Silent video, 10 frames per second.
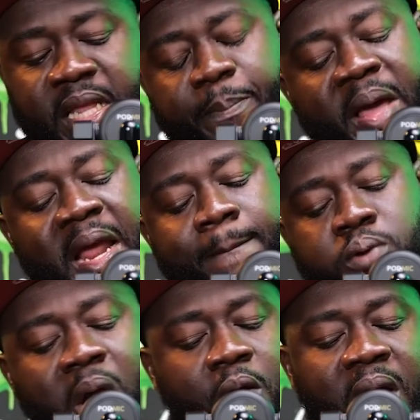nipana
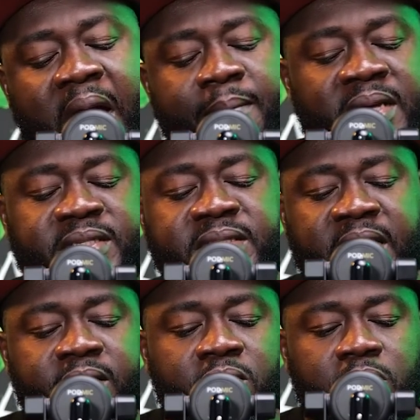boawa, as
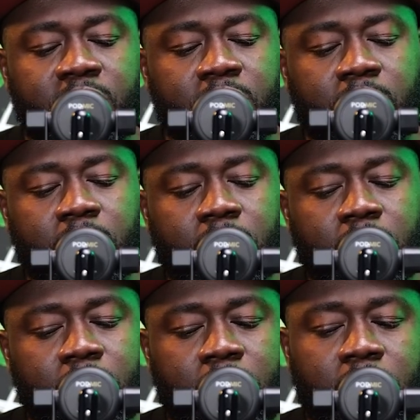say,
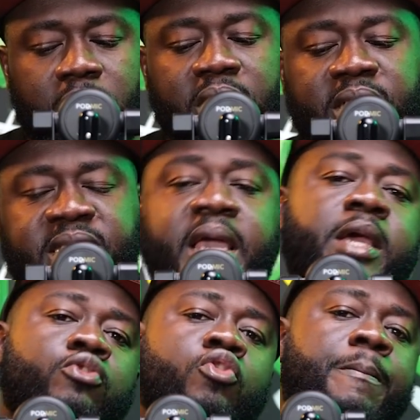say
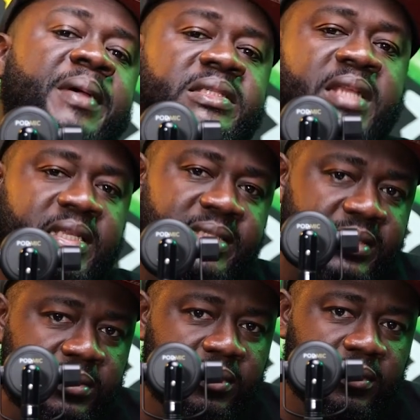a true business.